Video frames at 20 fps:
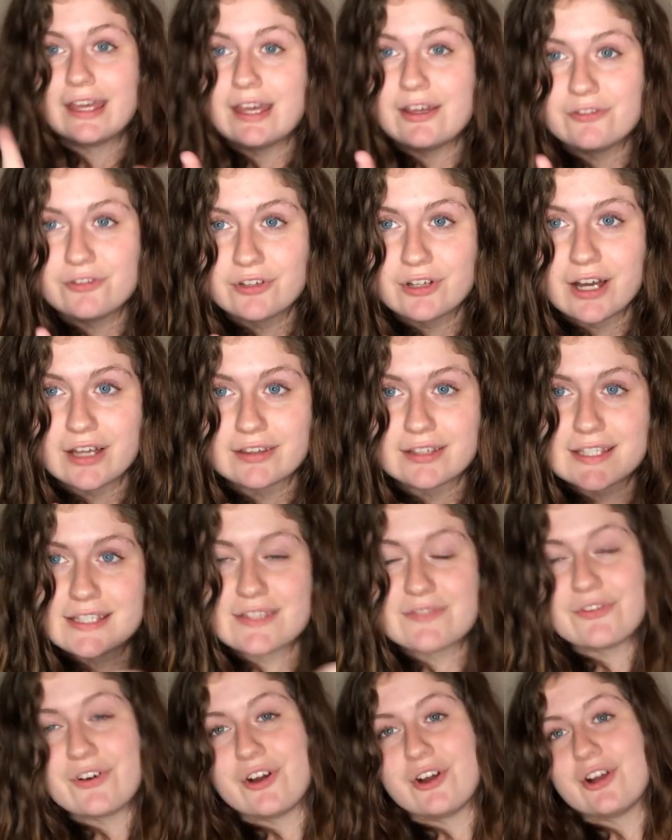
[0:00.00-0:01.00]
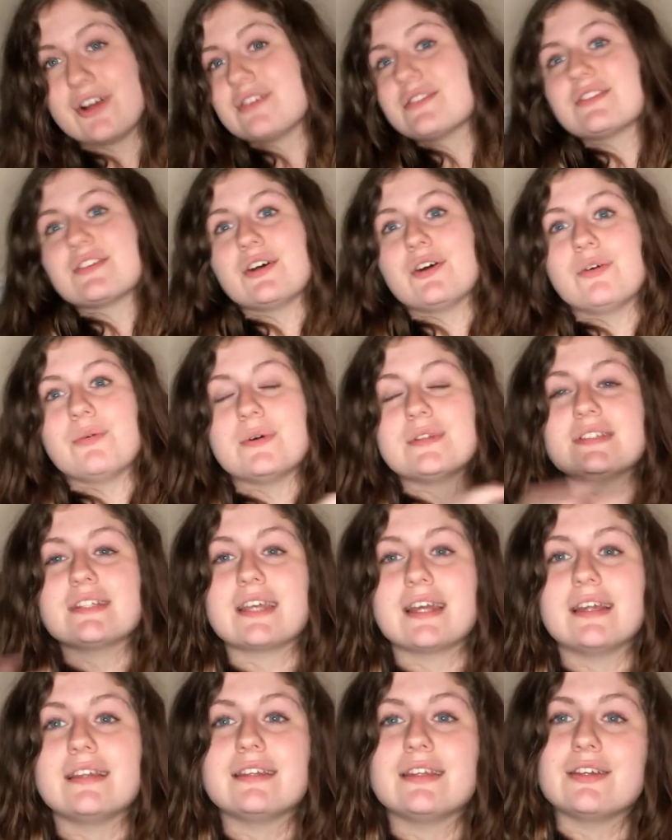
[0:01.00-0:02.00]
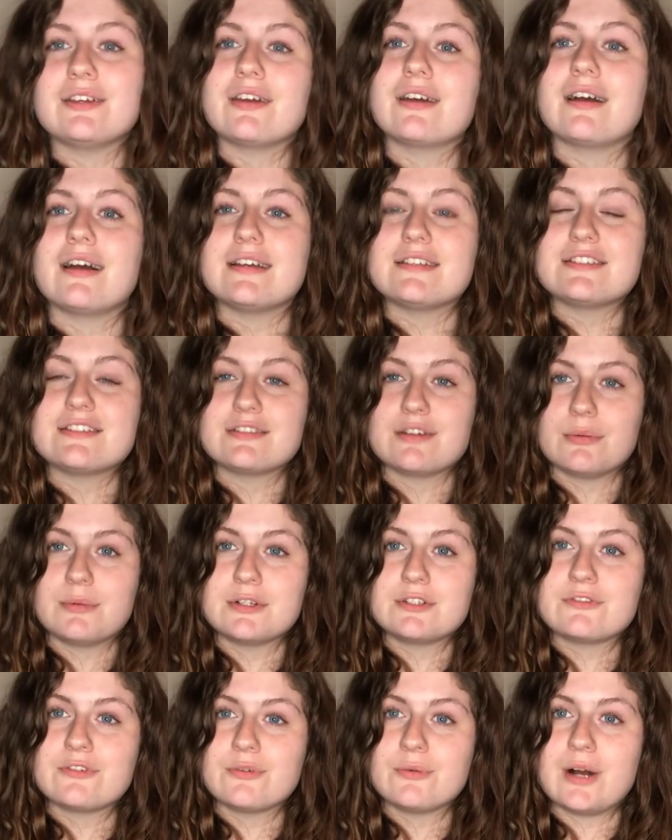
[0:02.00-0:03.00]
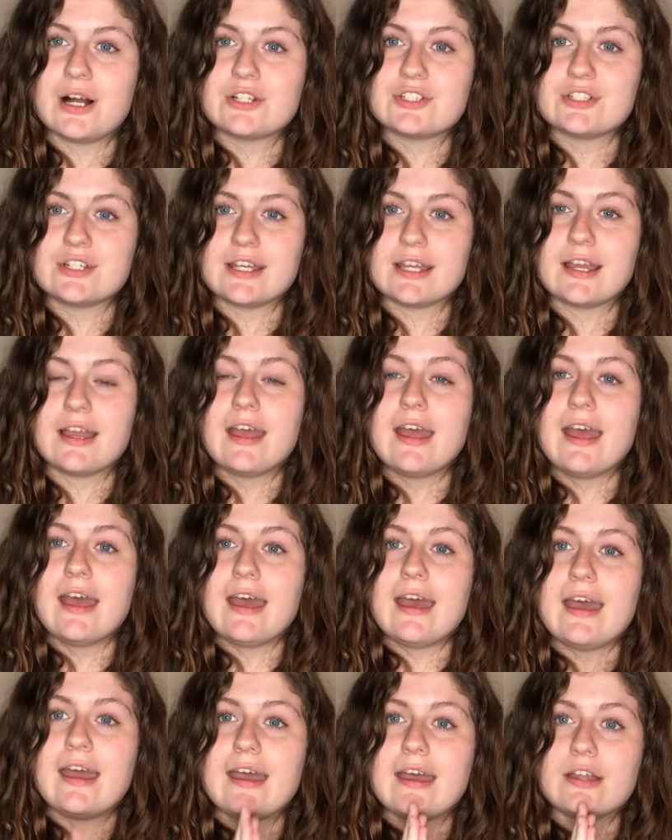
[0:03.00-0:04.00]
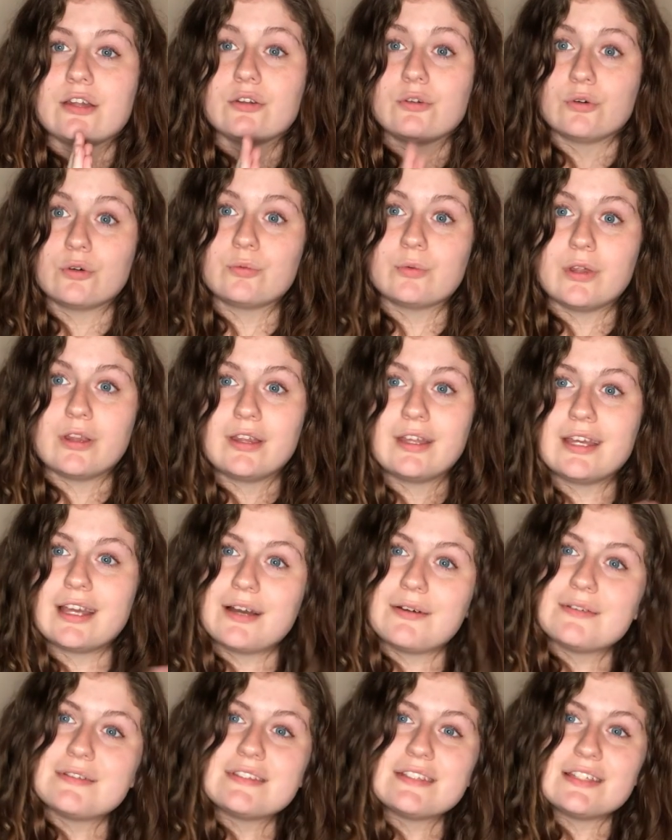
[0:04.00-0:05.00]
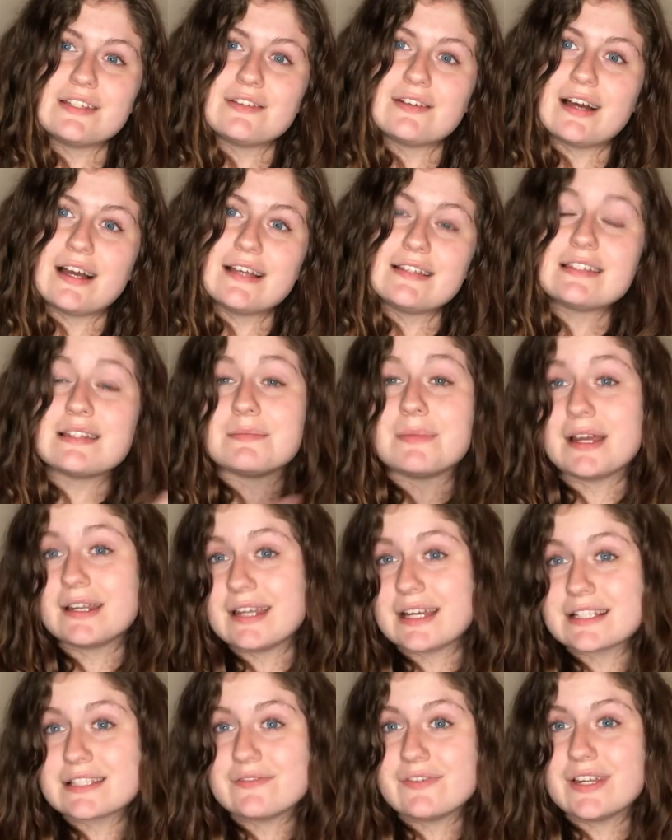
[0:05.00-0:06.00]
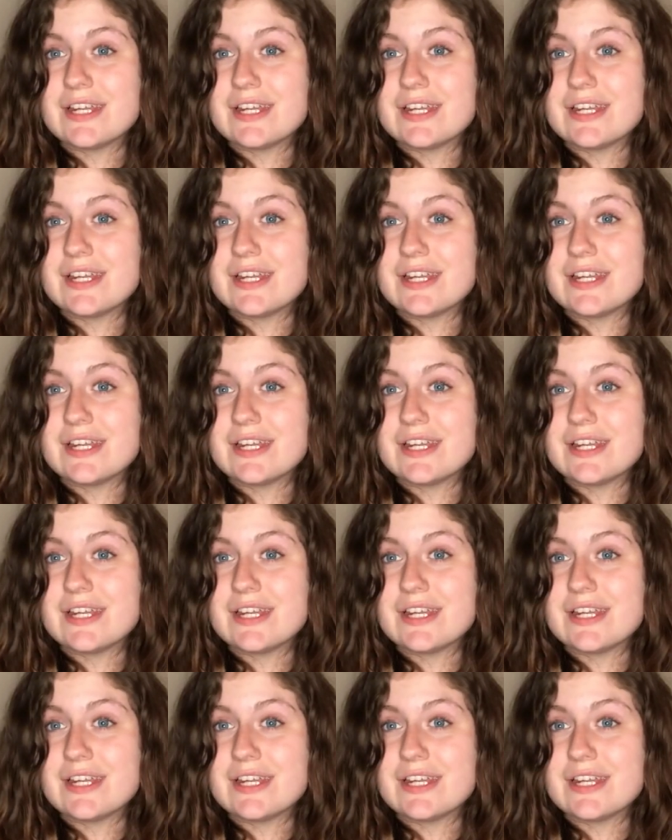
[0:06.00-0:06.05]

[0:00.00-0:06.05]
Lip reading: if you got this far. So once again, thank you guys so much for watching, and Lord willing, I will see you guys in my next